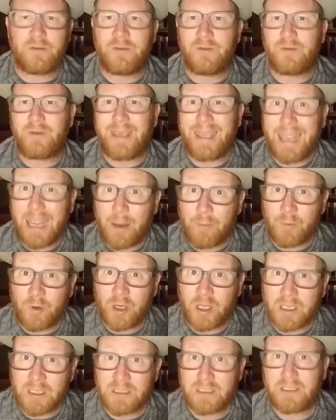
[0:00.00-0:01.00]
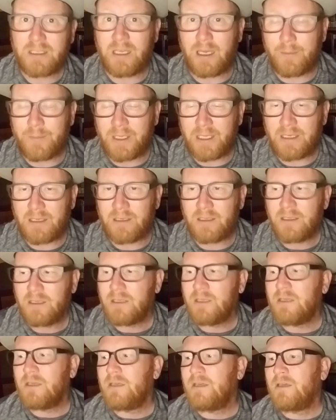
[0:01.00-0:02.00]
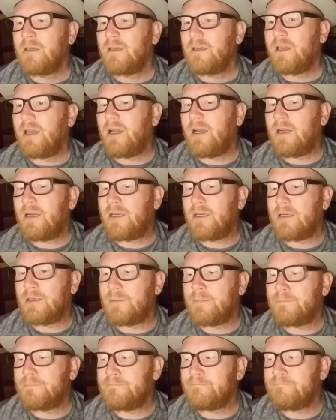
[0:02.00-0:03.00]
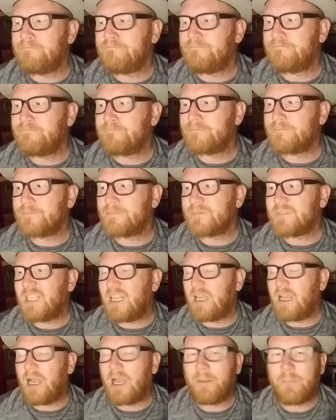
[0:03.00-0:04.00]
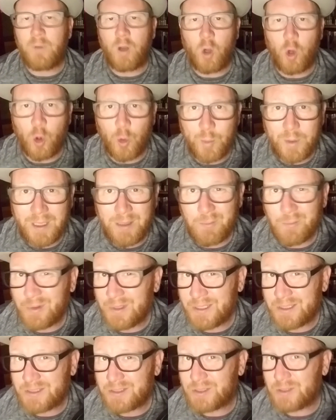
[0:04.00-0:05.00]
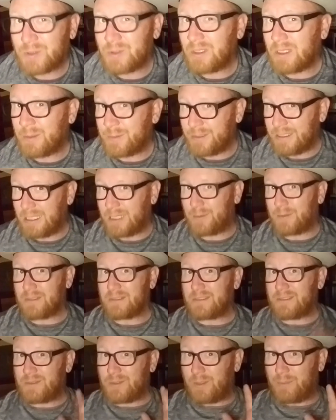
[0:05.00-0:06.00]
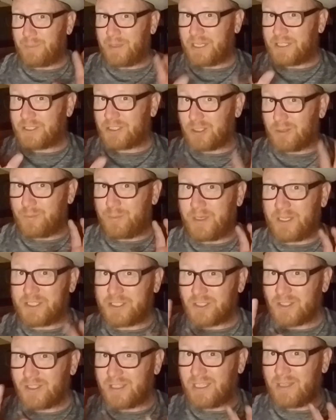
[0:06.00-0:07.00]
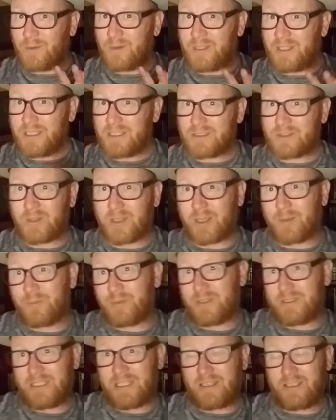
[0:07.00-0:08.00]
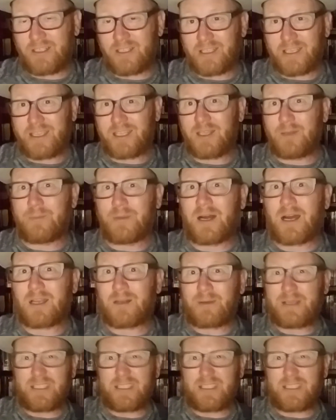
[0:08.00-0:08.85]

new camera coming. Um, I'm hoping pretty soon I'll be able to do a picture-in-picture thing with you, so I can put down here like in the bottom.